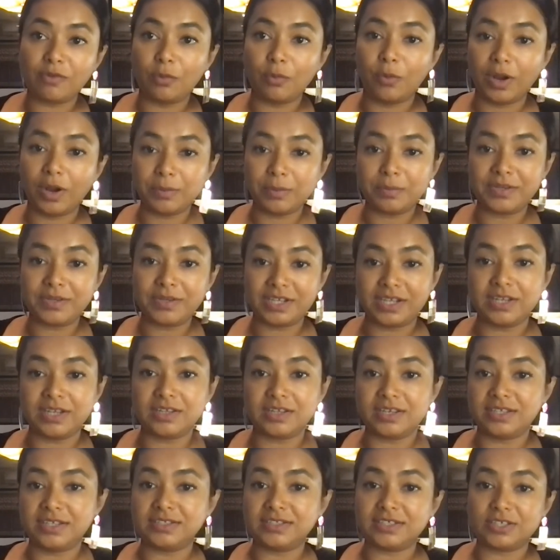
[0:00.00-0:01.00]
for one
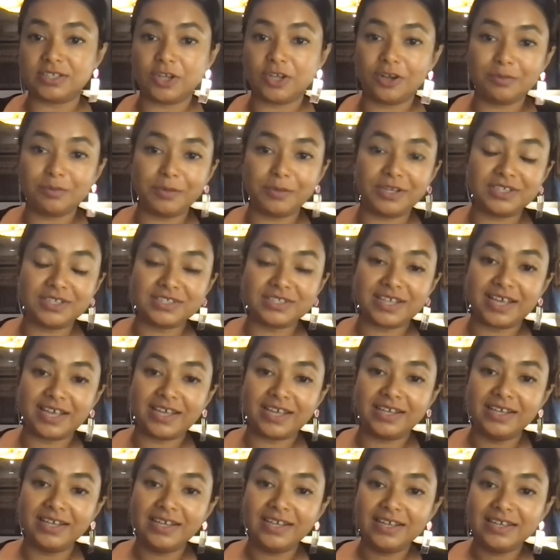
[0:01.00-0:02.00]
particular reason, not because
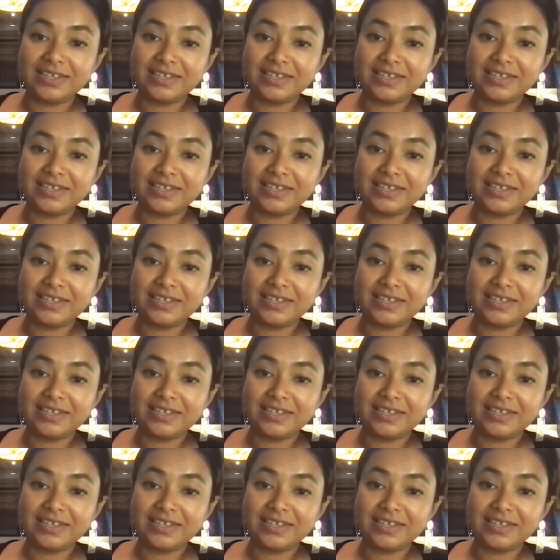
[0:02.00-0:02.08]
I